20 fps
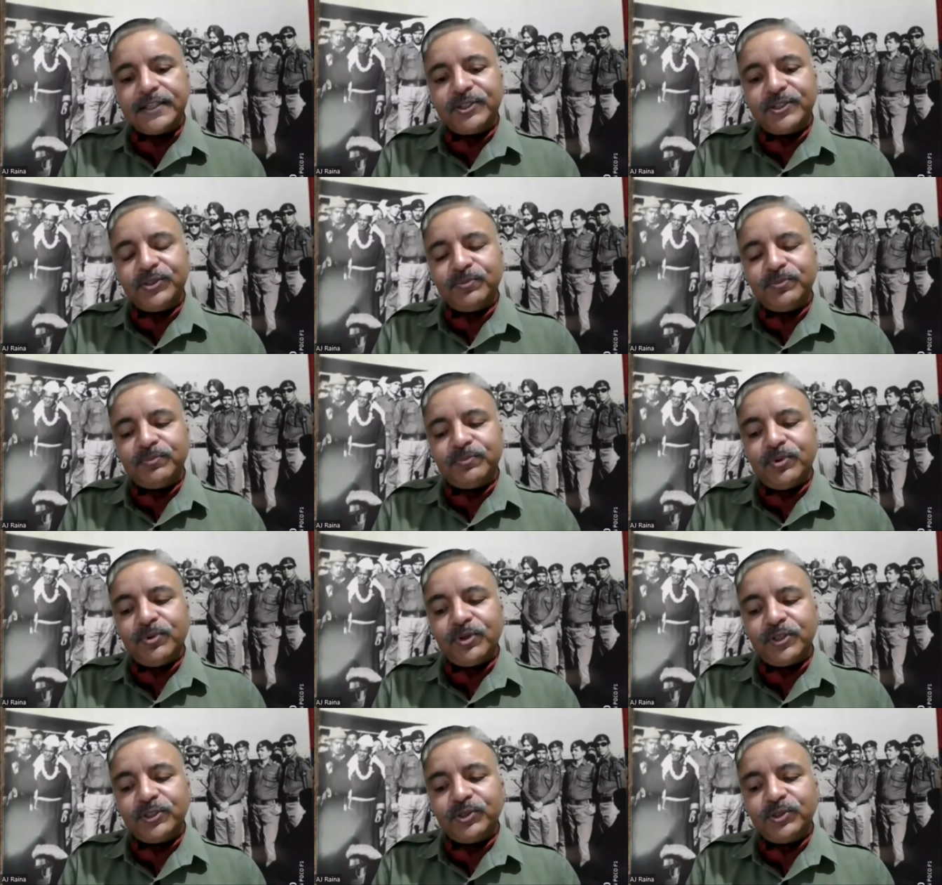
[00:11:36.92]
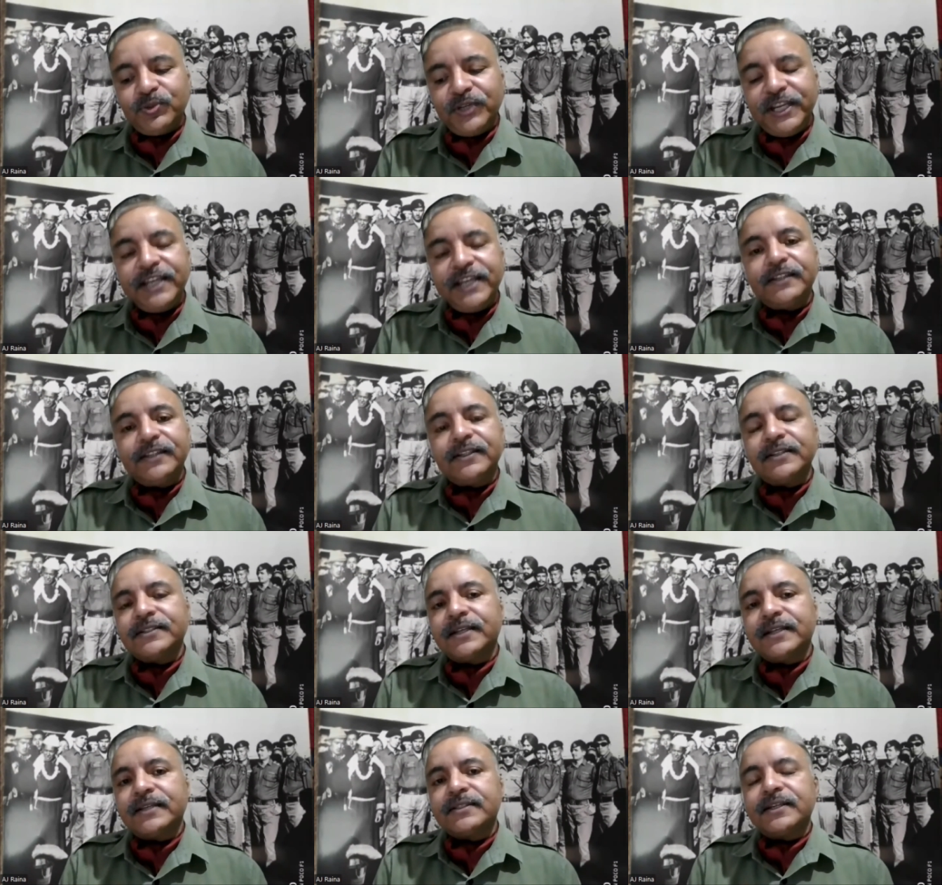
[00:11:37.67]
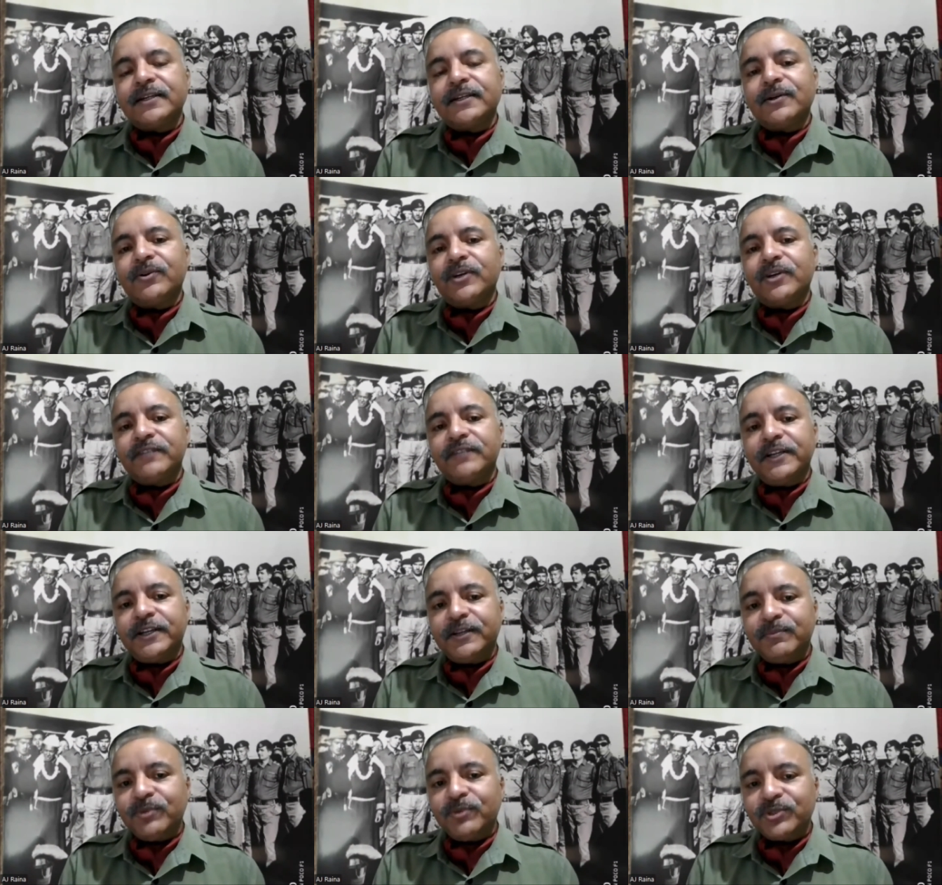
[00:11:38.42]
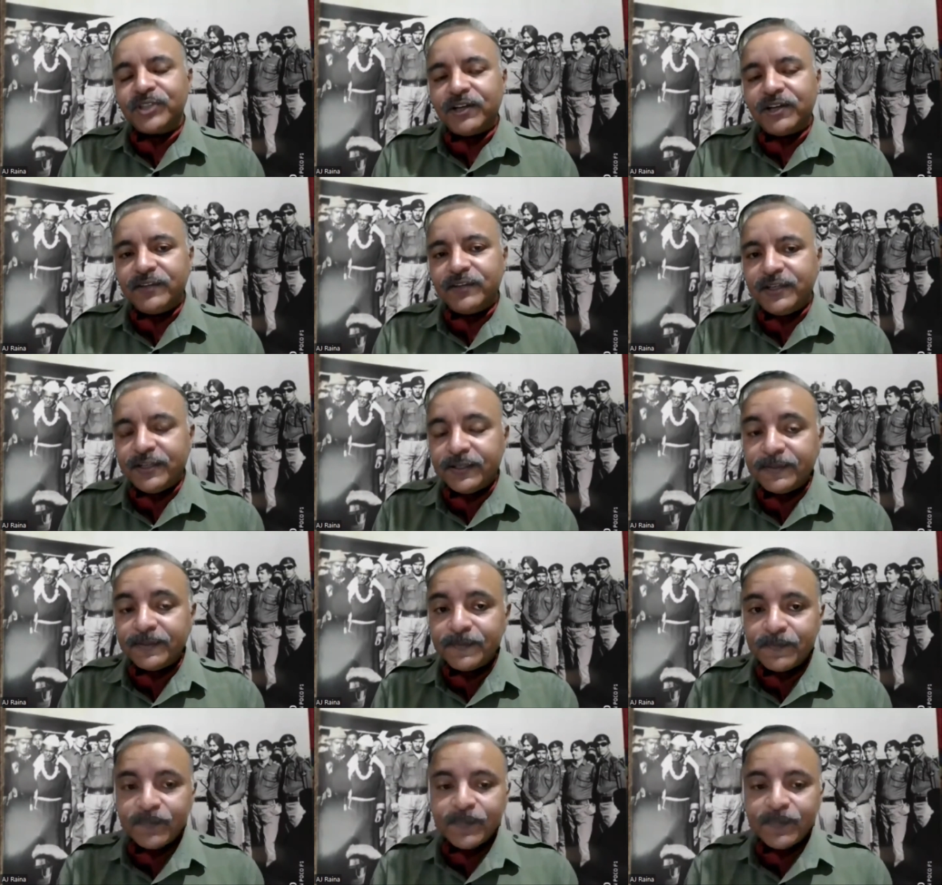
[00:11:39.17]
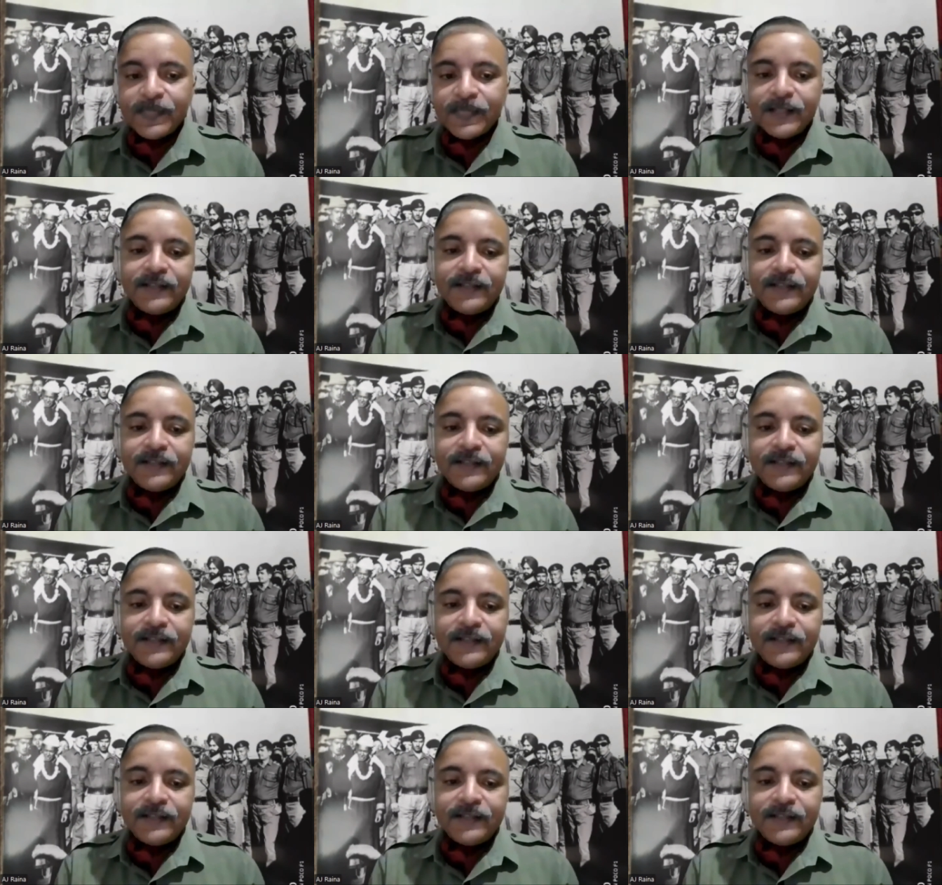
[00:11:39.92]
it is a book unique in the sense that out of 18 books I've written,